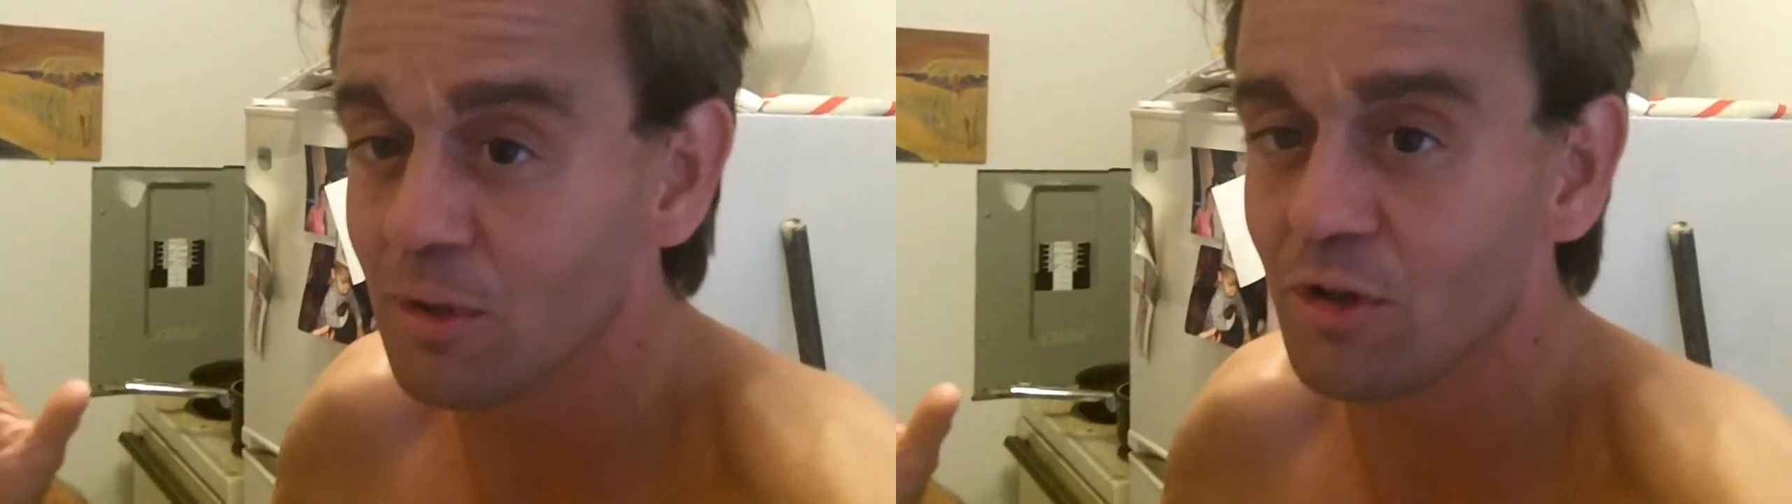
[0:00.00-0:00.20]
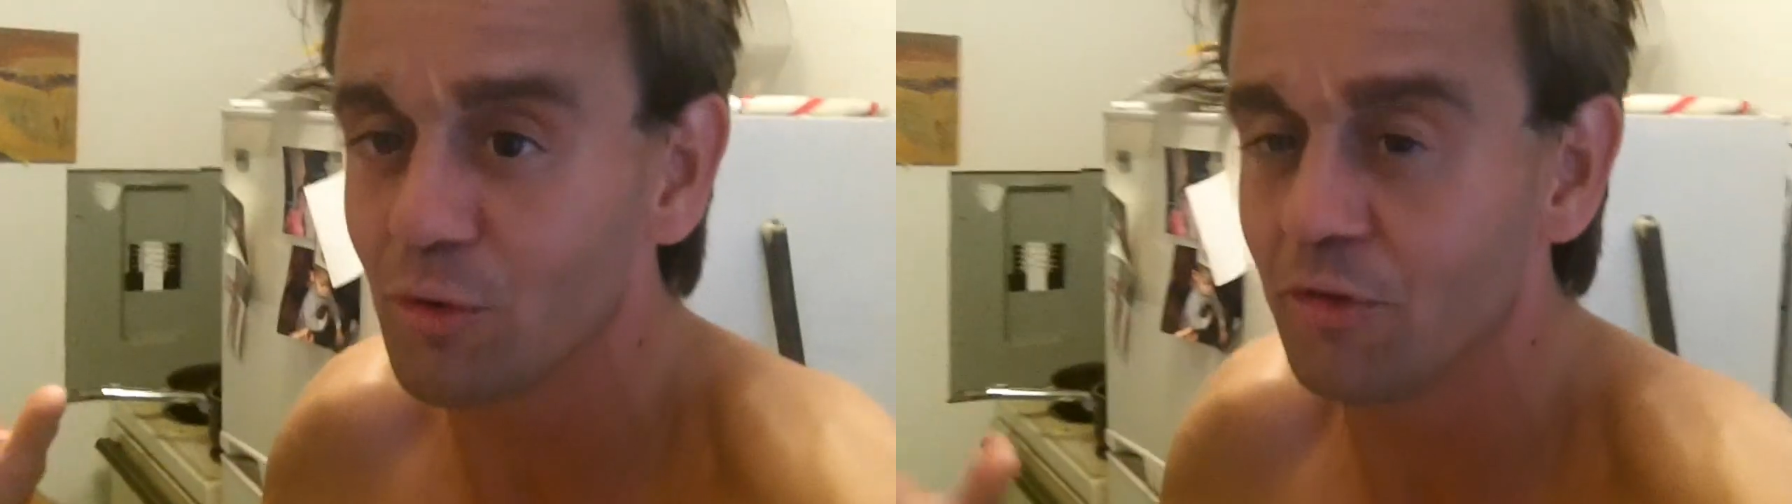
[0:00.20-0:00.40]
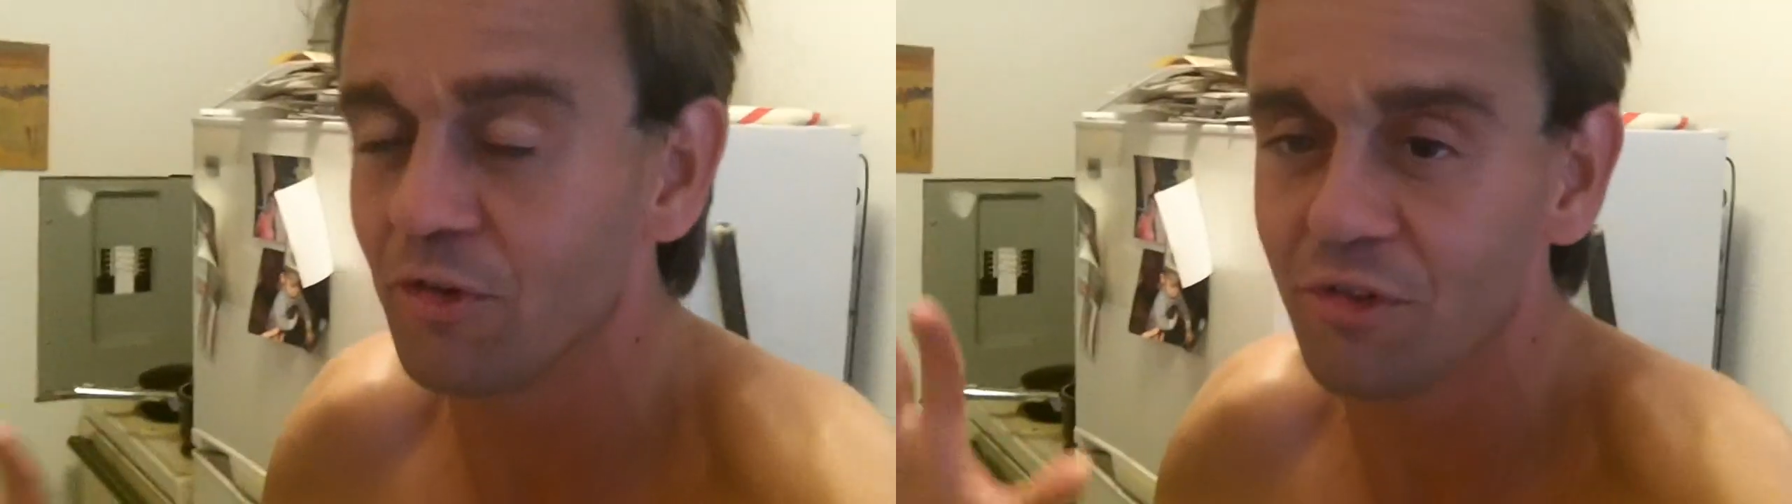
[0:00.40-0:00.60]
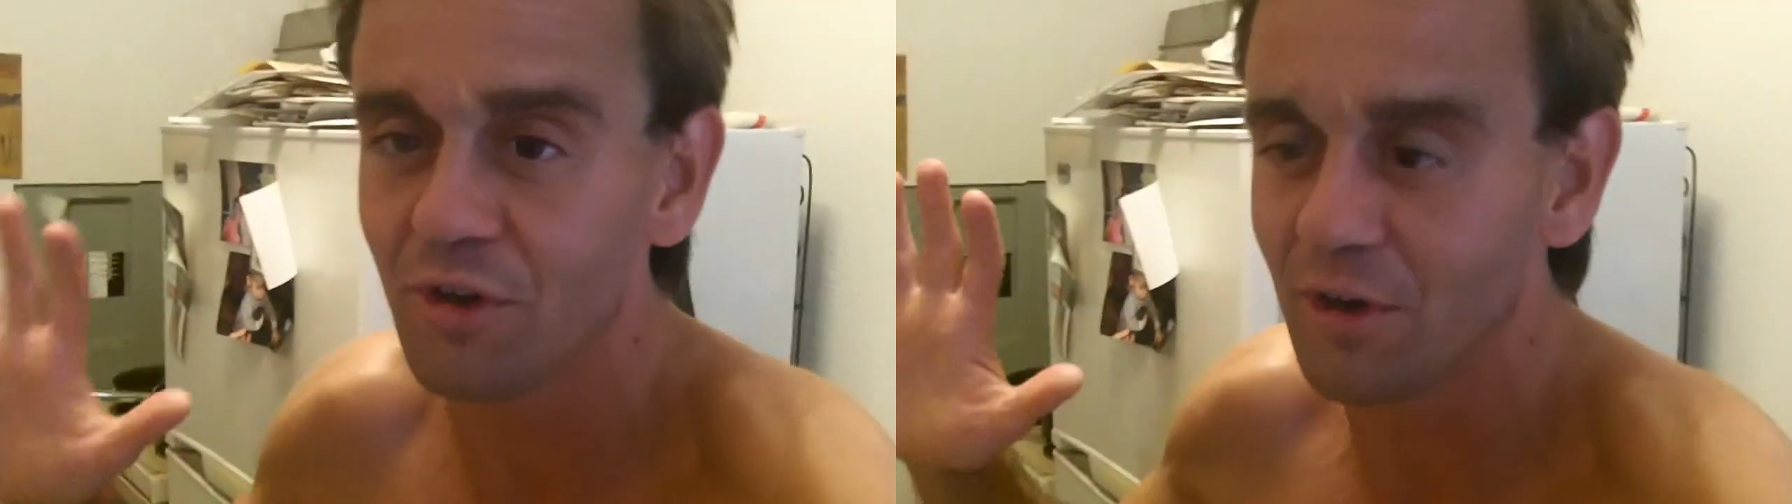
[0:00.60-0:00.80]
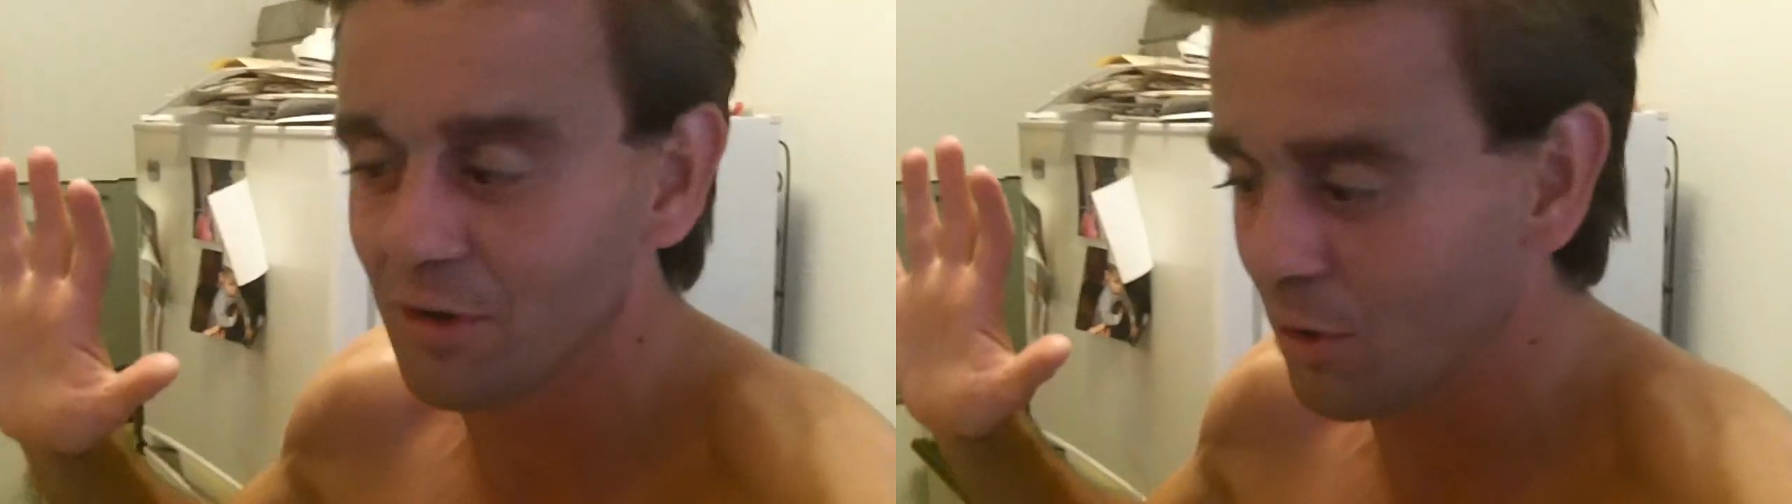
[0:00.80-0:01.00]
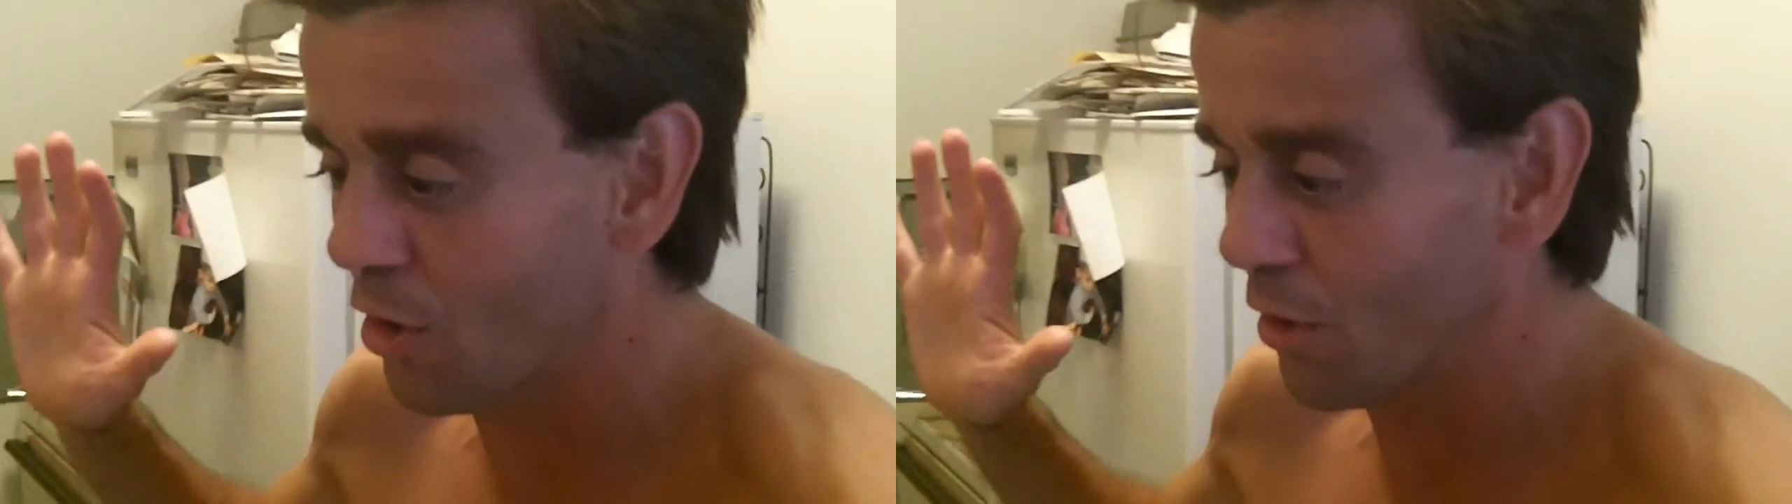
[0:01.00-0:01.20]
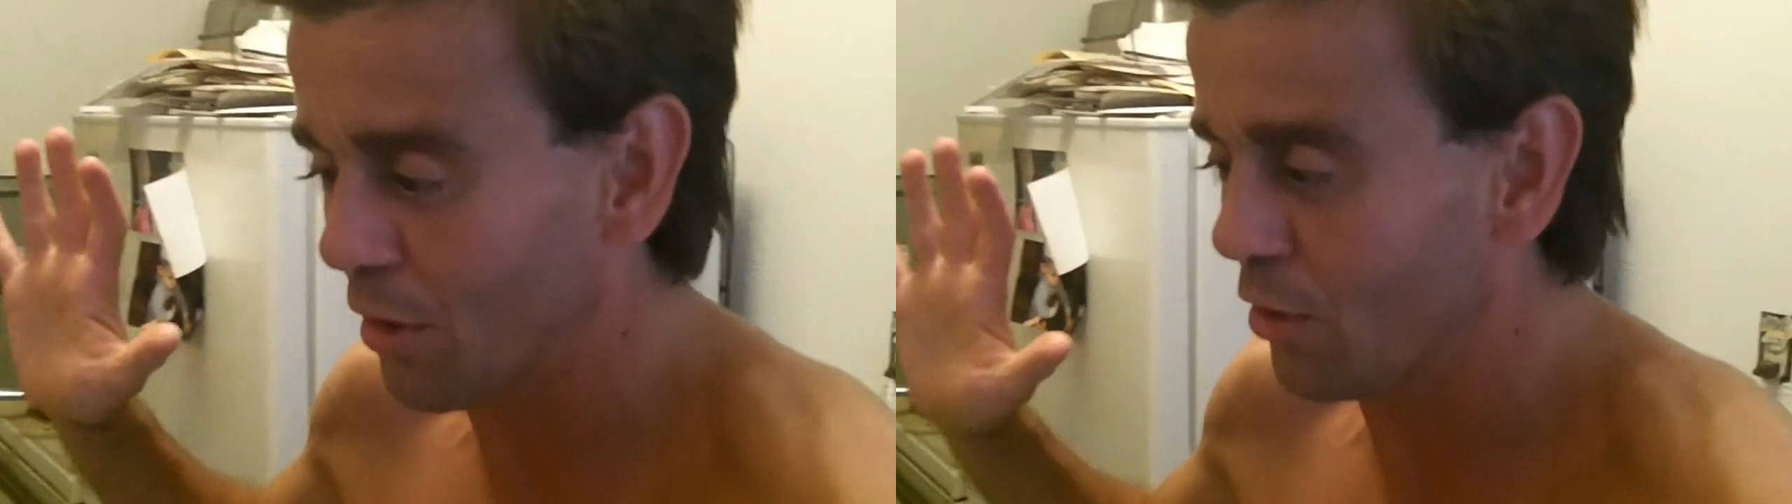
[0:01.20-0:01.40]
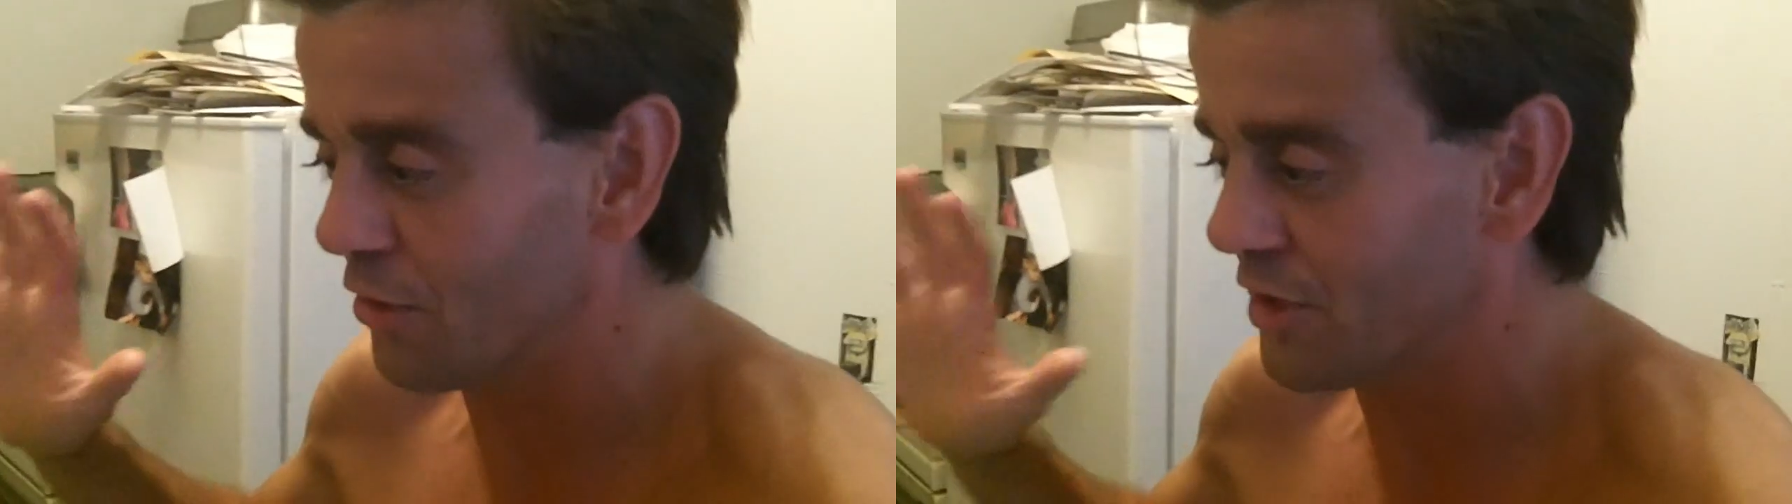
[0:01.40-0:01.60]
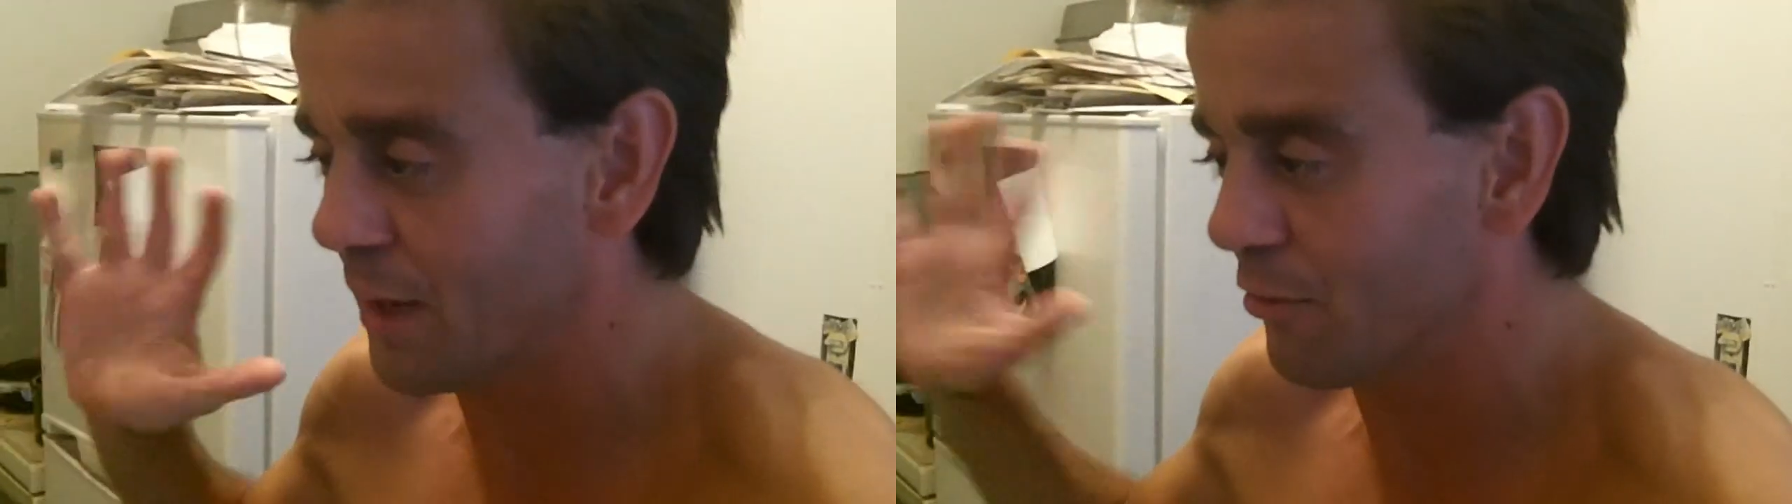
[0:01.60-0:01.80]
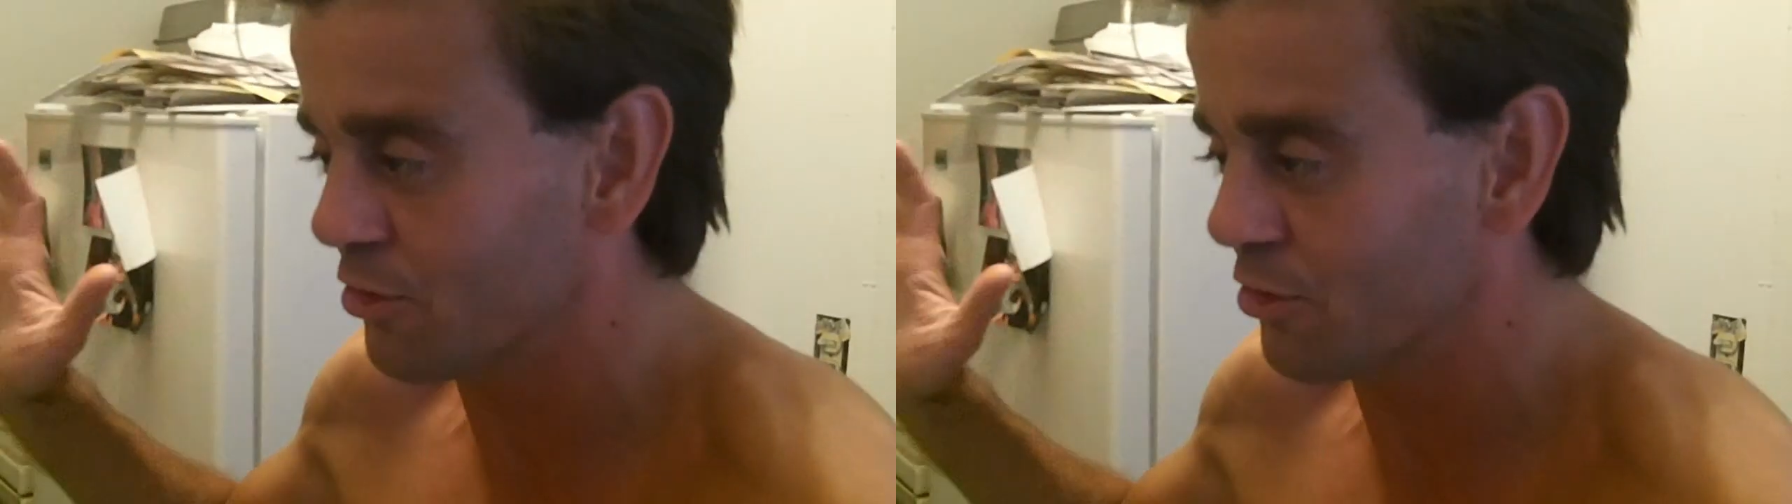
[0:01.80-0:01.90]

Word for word: be doing this all the time.